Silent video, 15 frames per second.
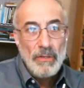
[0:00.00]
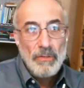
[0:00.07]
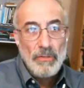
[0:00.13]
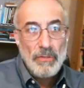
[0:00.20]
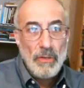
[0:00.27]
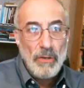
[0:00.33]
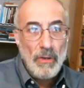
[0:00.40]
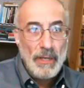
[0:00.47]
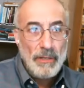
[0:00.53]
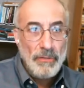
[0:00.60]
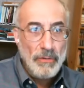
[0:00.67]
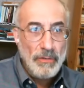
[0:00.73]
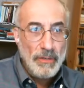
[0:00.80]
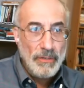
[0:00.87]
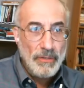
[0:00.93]
So as
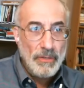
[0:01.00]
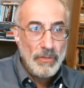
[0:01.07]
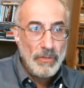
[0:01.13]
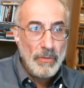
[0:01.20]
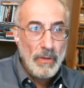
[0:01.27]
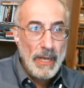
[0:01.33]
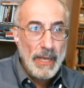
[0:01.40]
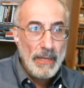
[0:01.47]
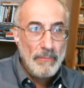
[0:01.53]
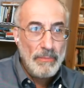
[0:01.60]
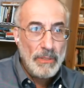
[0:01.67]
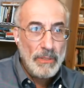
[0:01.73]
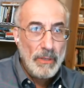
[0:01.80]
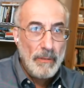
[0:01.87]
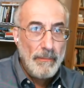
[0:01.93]
you just
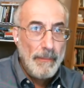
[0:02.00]
described,